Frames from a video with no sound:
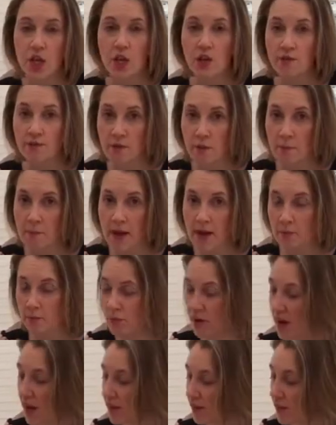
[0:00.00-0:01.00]
from bad
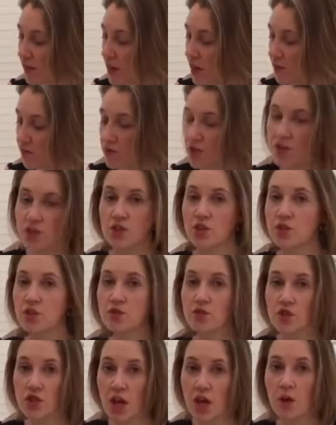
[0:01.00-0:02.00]
breath, this
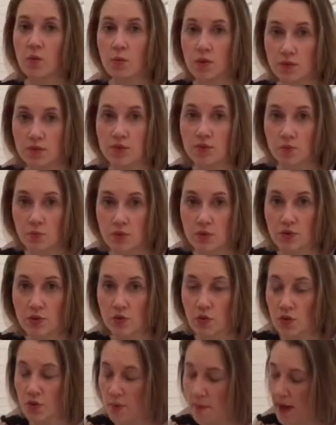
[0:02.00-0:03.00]
tooth gel will
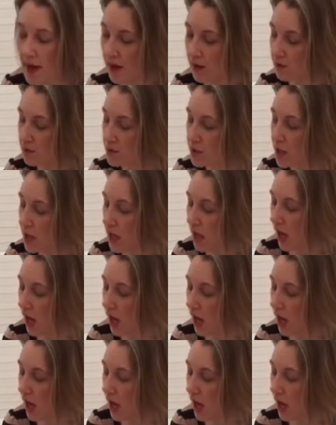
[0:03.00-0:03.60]
sort them out.